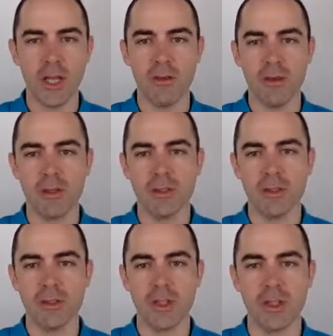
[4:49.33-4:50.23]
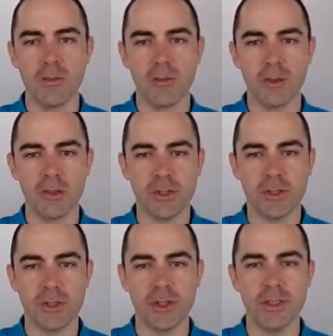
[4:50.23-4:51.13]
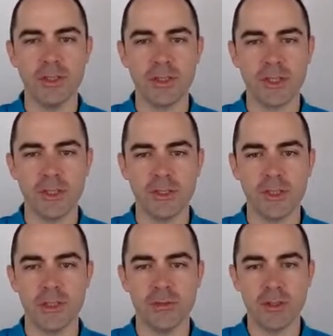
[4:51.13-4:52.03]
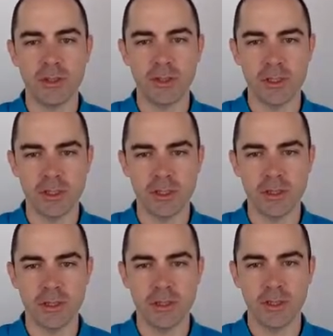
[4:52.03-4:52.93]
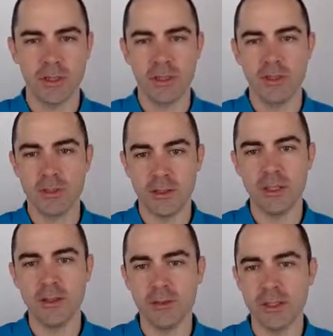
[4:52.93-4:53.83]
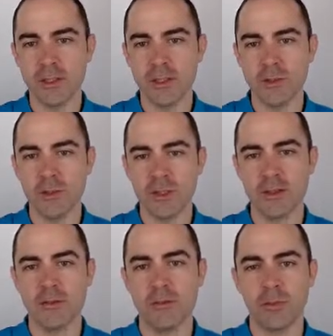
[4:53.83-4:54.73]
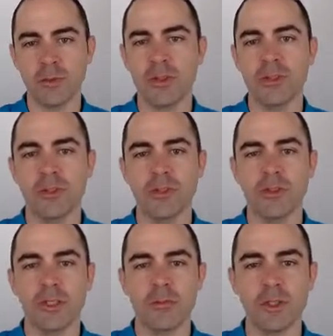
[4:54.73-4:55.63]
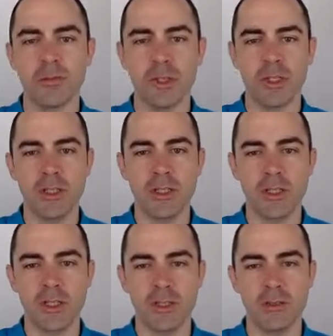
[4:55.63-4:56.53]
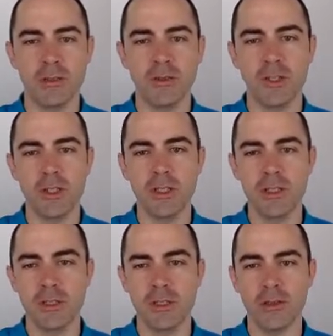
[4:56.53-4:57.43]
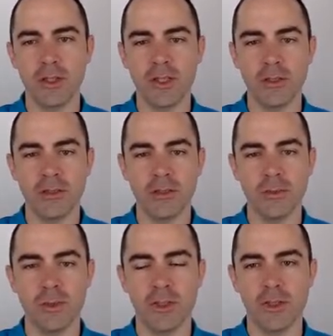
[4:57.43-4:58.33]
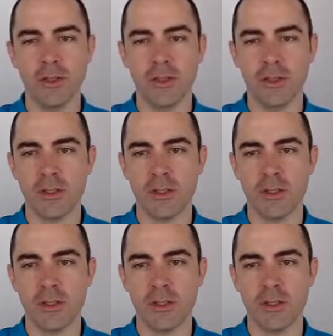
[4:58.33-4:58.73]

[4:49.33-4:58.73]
Events are processed. In this case, they are treated as single events, so as points on the image plane, and only the locations where